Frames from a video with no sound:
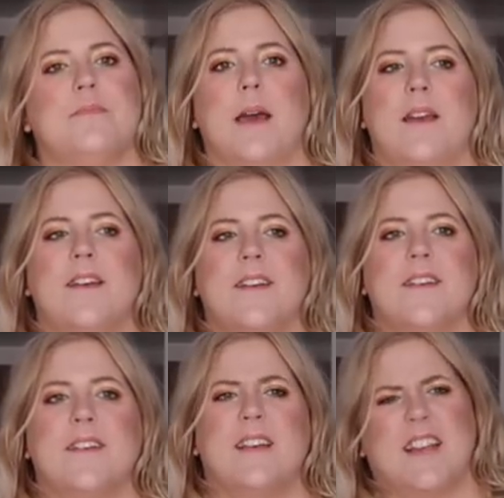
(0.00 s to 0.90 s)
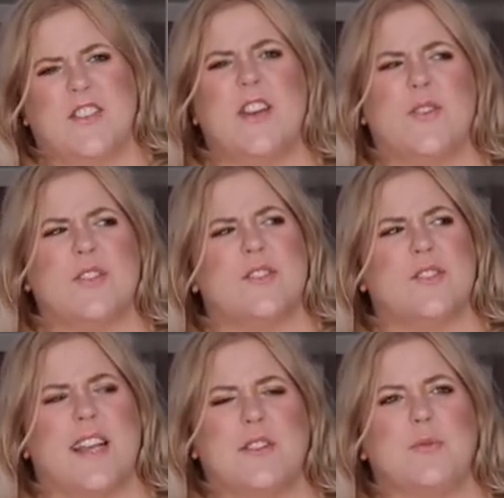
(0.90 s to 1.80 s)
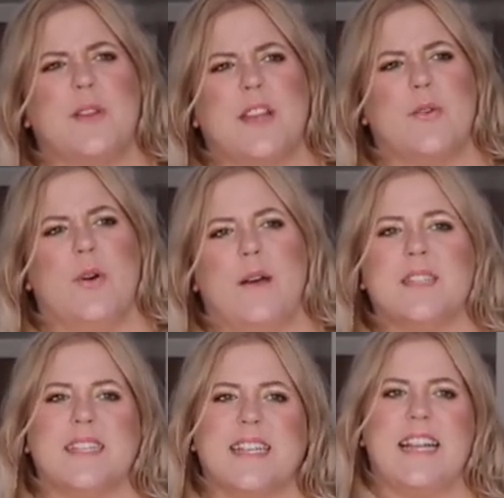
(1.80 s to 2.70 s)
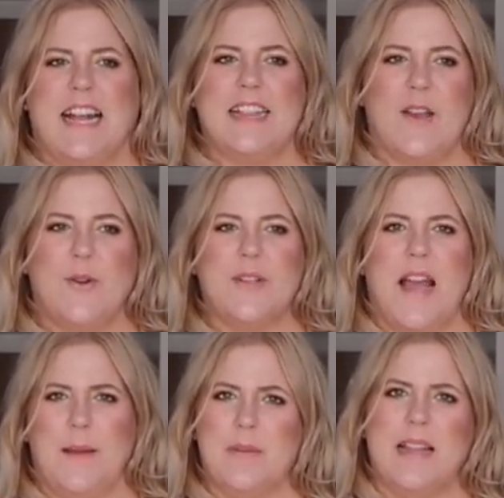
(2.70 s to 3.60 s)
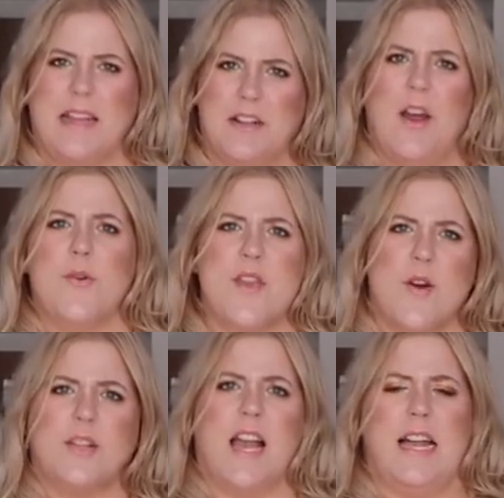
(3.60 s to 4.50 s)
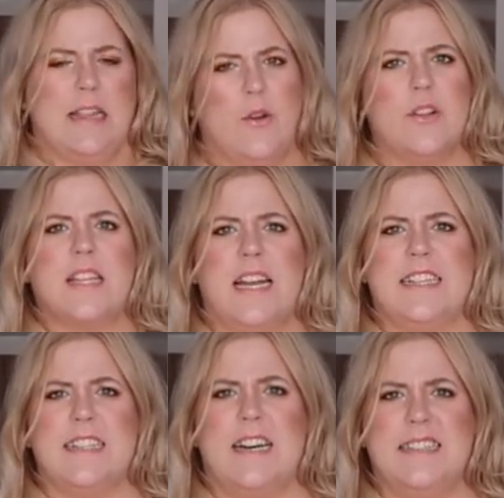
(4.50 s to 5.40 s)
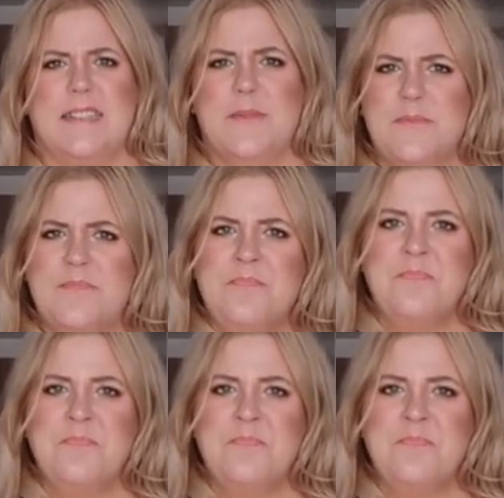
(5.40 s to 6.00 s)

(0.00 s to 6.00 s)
But actually golden girls are actually really cool. I was gonna say not the old kind, but like no, the old kind is awesome.